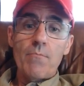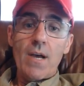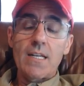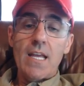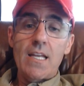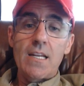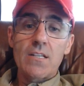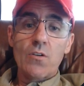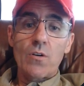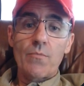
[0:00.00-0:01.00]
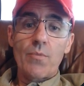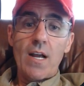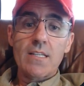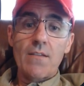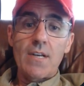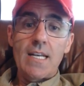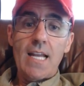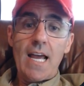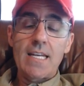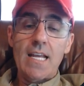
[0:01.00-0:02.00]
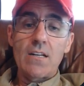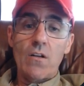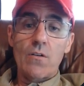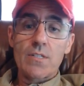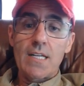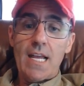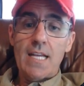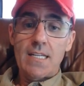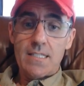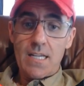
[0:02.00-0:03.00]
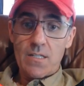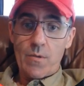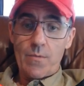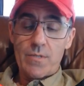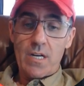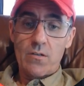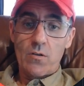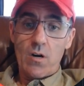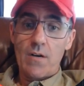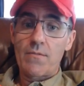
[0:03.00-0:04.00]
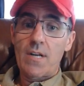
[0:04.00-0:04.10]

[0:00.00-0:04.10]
But it is current price of $98.18 with a potential target of